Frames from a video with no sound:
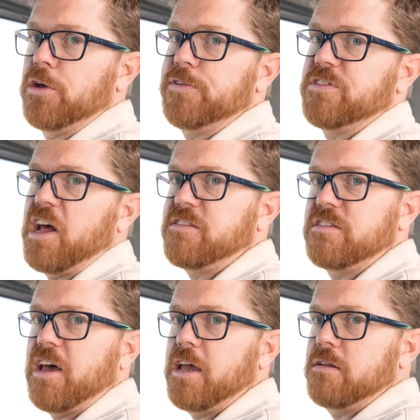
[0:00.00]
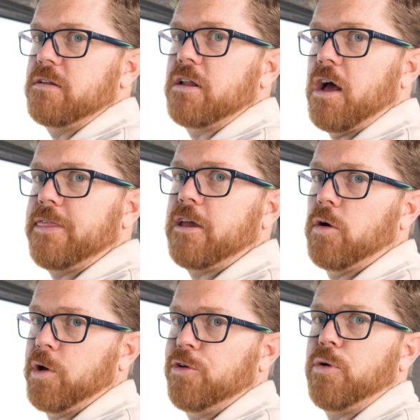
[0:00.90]
feels nice and tight. I think our
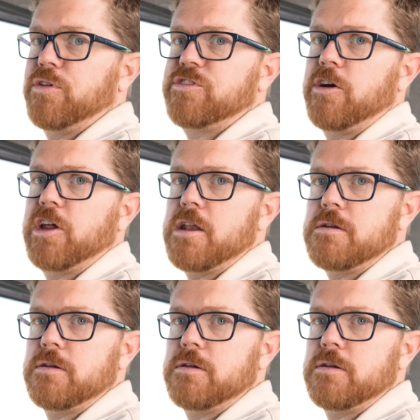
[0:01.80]
rear doors are done.